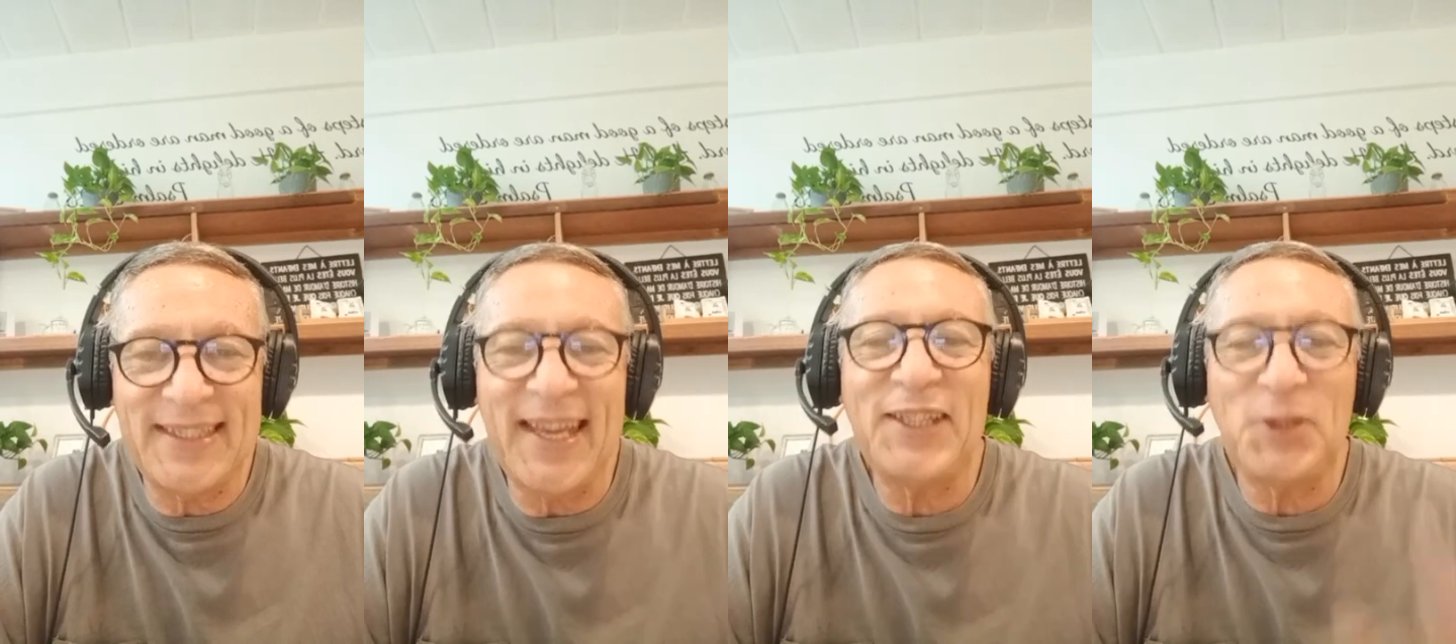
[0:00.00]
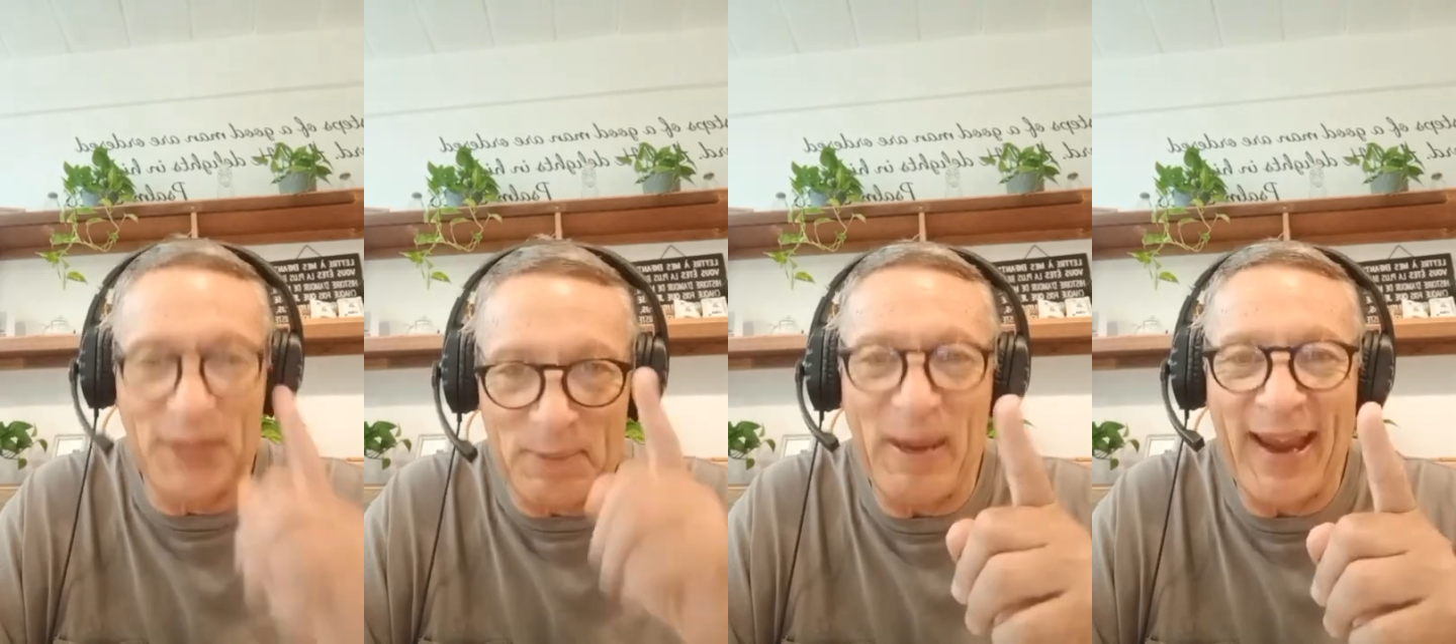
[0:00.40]
he said to
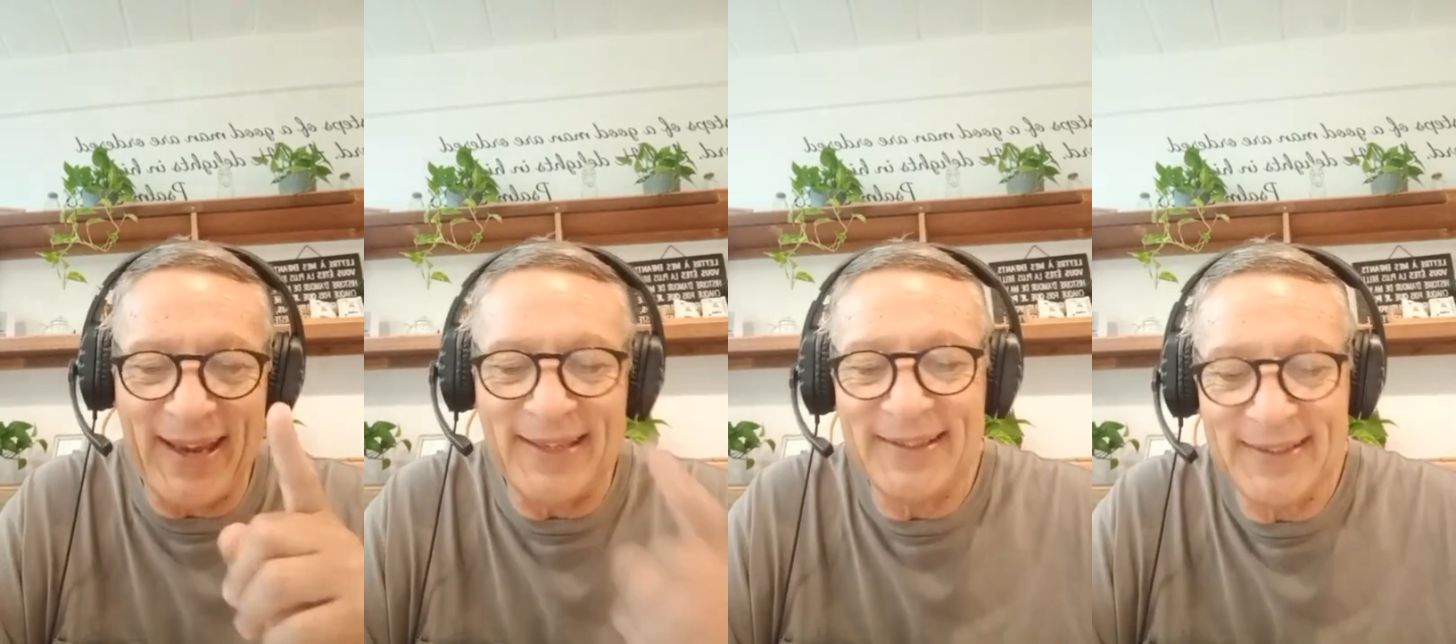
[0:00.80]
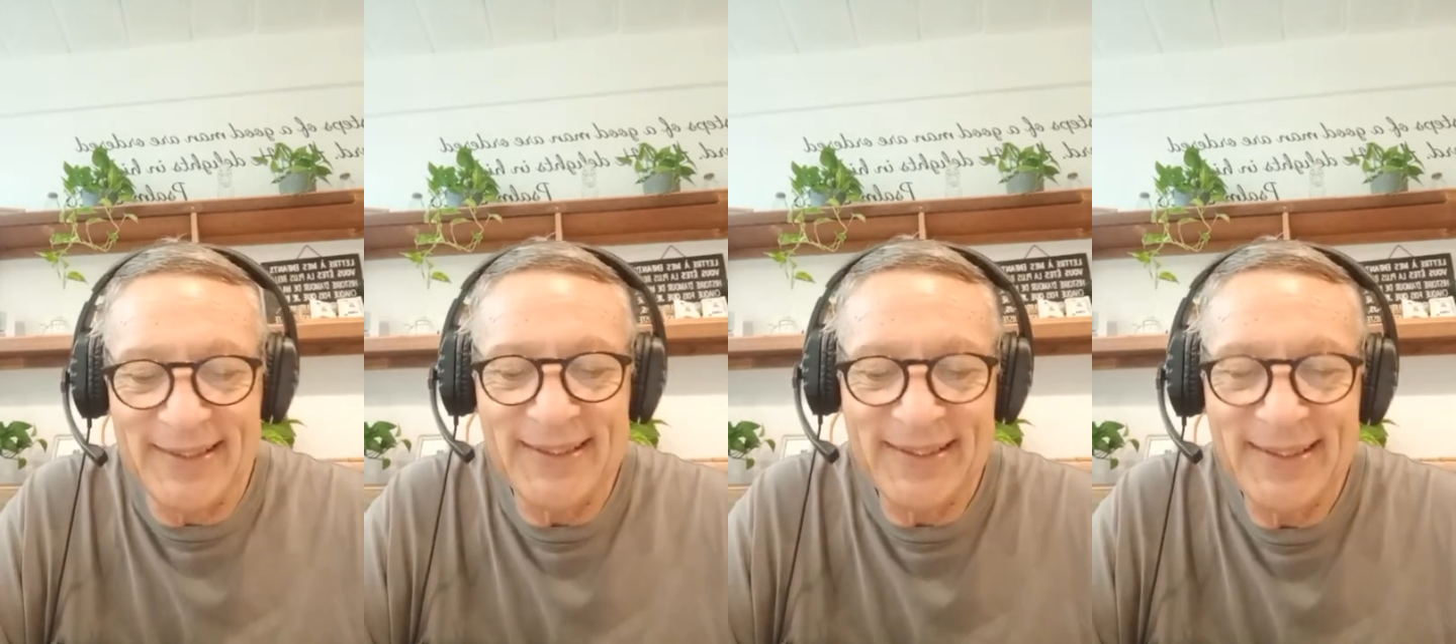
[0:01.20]
the
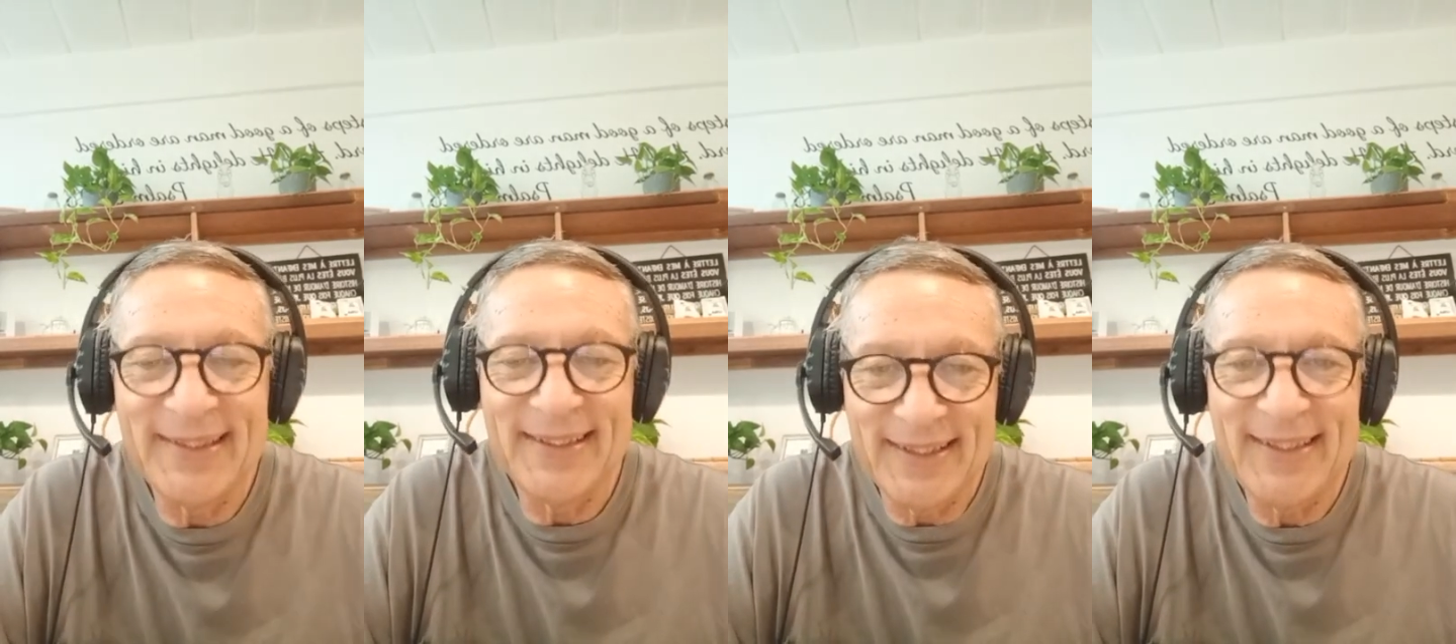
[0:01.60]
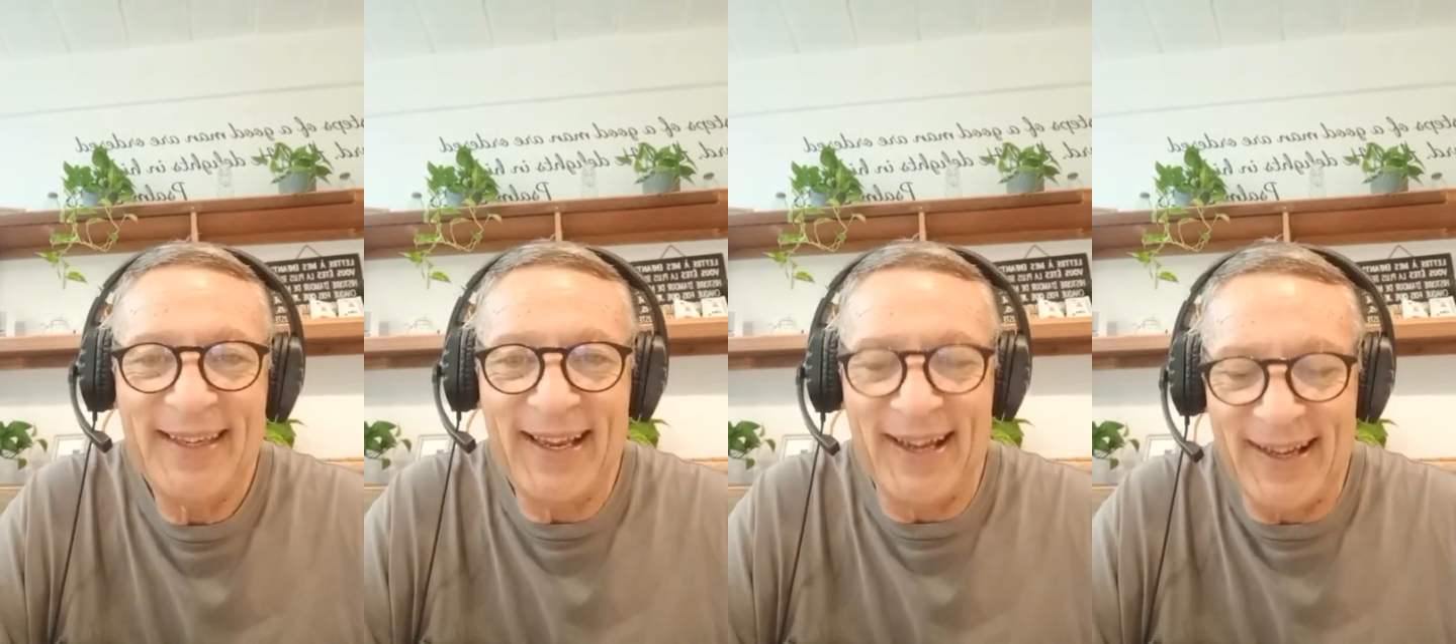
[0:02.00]
man,
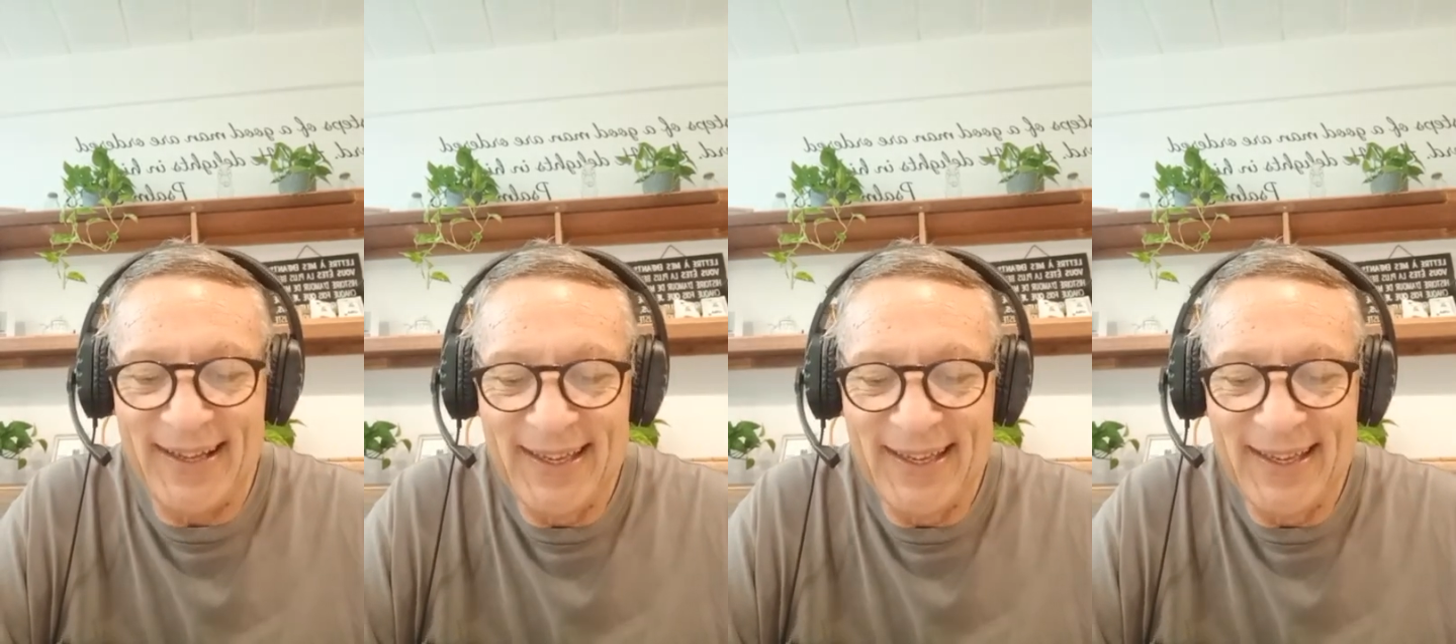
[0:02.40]
yeah,